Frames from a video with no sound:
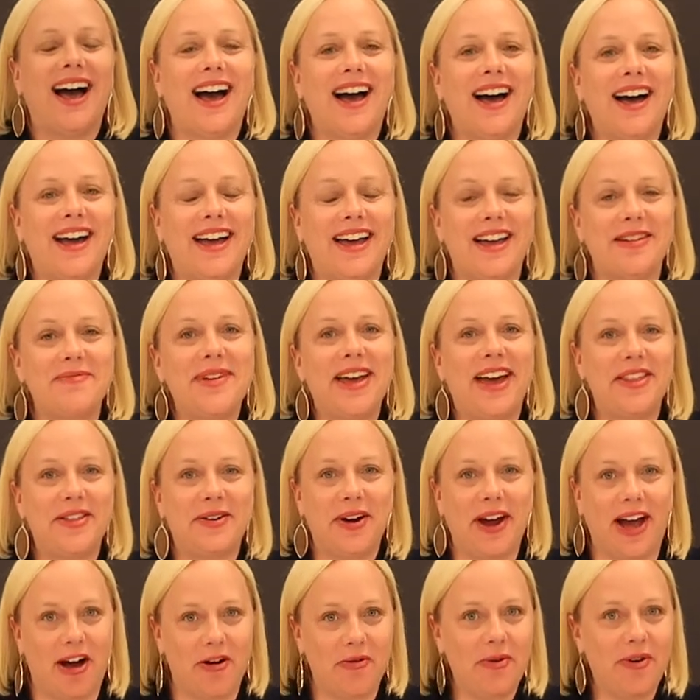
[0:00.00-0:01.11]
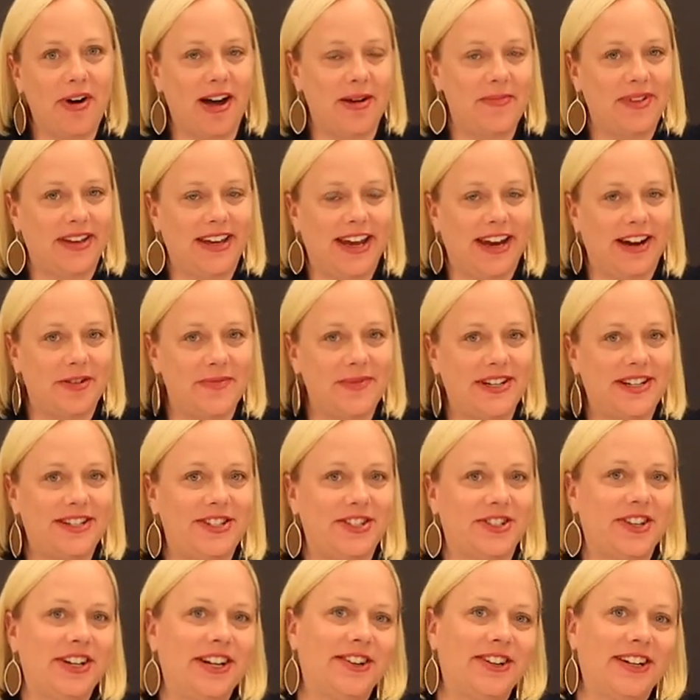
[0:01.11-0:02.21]
Hi, I'm Heather Howell. I'm the care
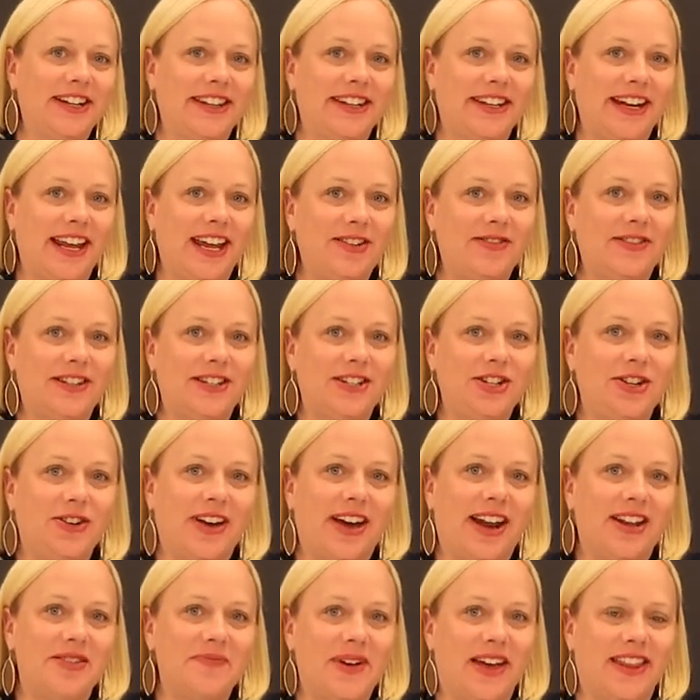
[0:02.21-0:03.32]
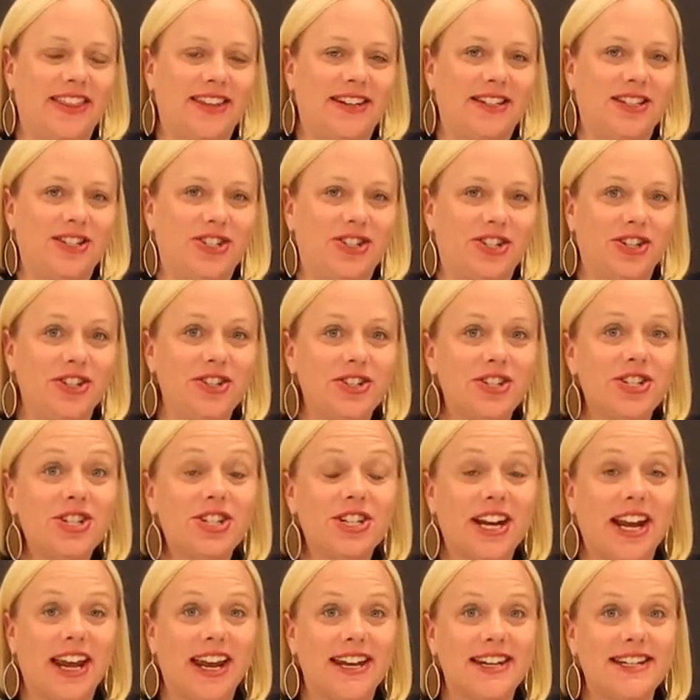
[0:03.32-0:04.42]
minister here at Lynn Haven United Methodist
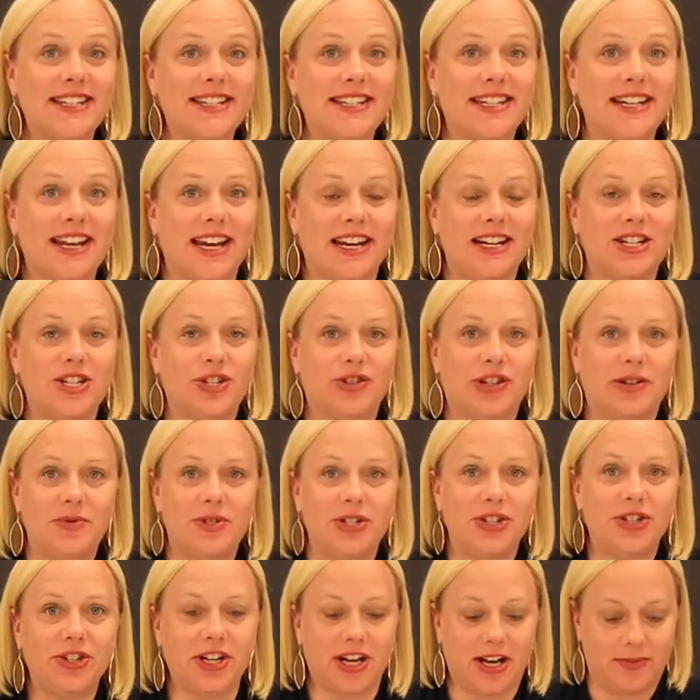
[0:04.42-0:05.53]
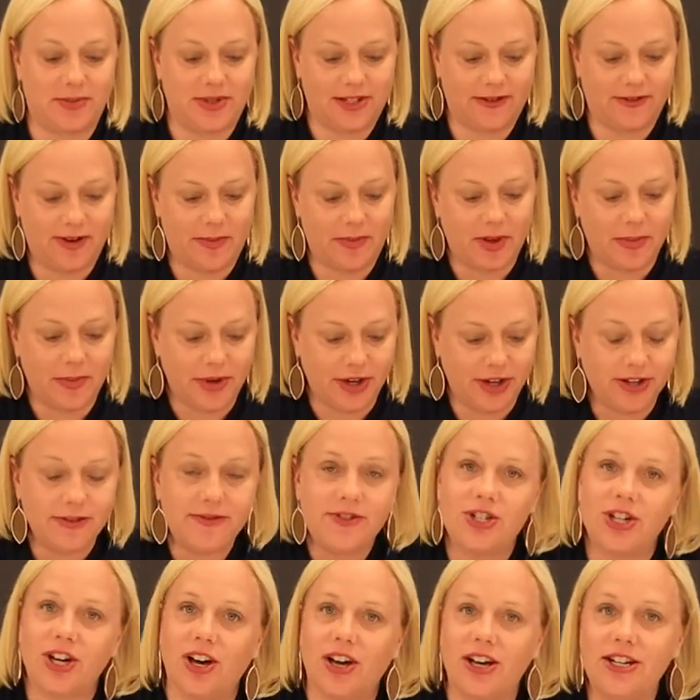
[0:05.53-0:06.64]
Church, and today's scripture comes from the book of
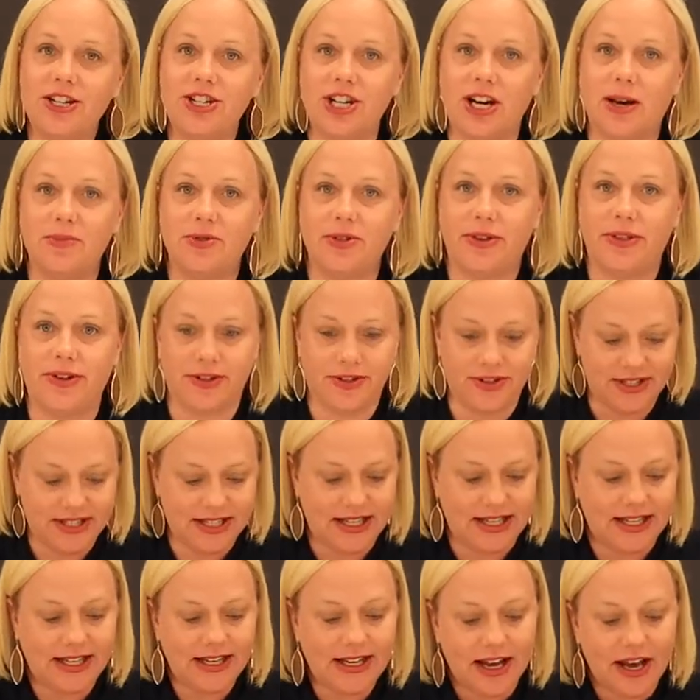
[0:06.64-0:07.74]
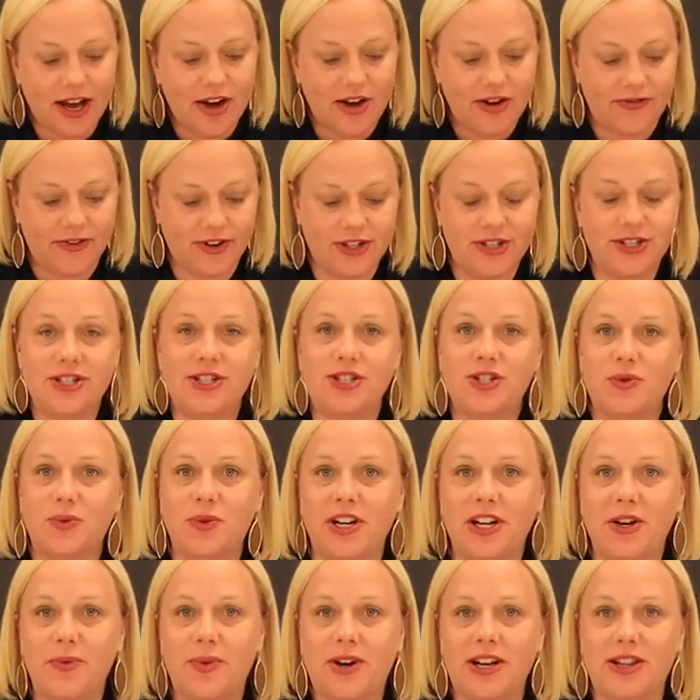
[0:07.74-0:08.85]
John, chapter 13, verses
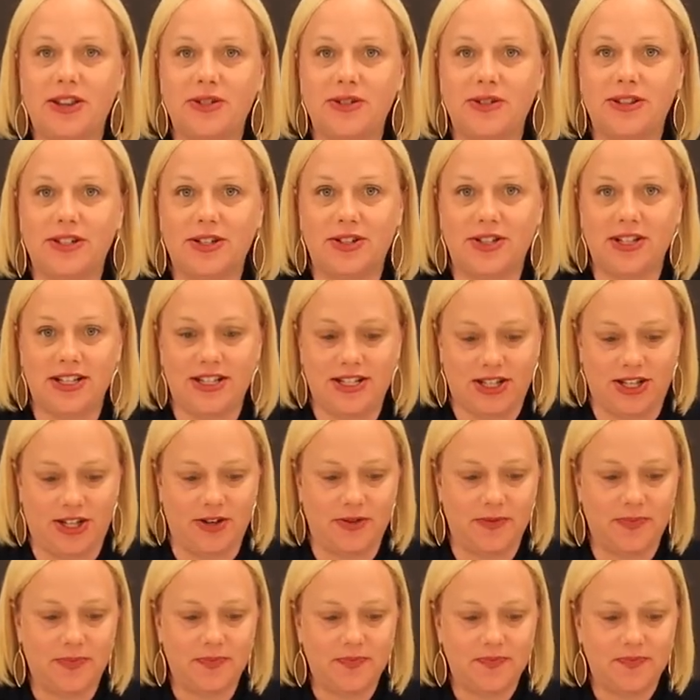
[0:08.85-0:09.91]
21 through 32.